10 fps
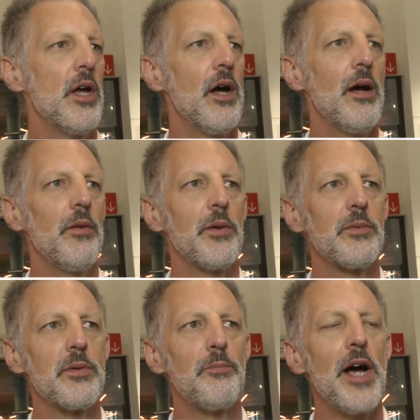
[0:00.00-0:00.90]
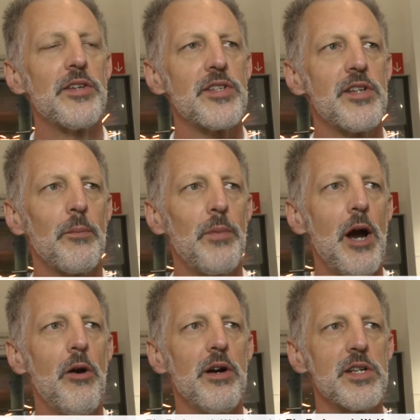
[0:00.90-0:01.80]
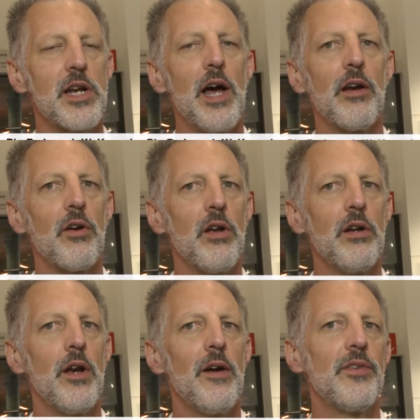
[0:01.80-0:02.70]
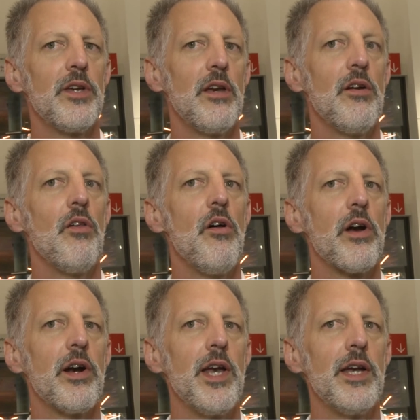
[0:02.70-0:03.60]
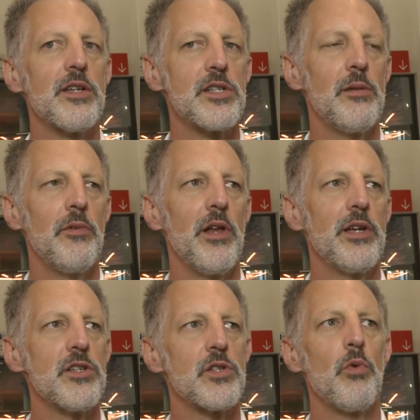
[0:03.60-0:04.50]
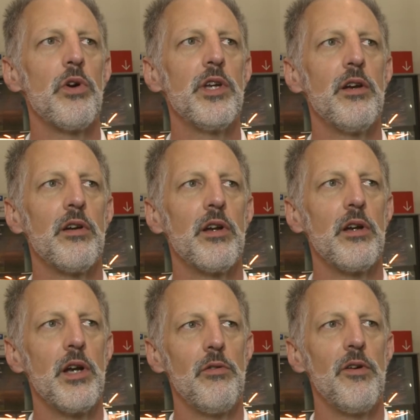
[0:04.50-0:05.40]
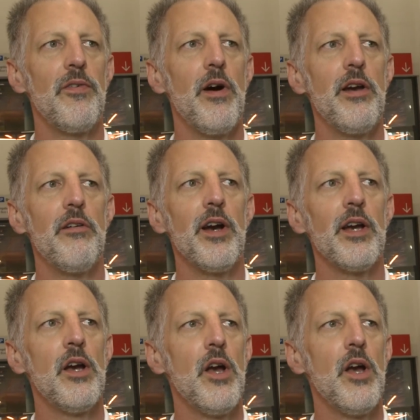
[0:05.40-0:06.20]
The processing power has gotten good enough that you no longer need to simulate just one unit in a refinery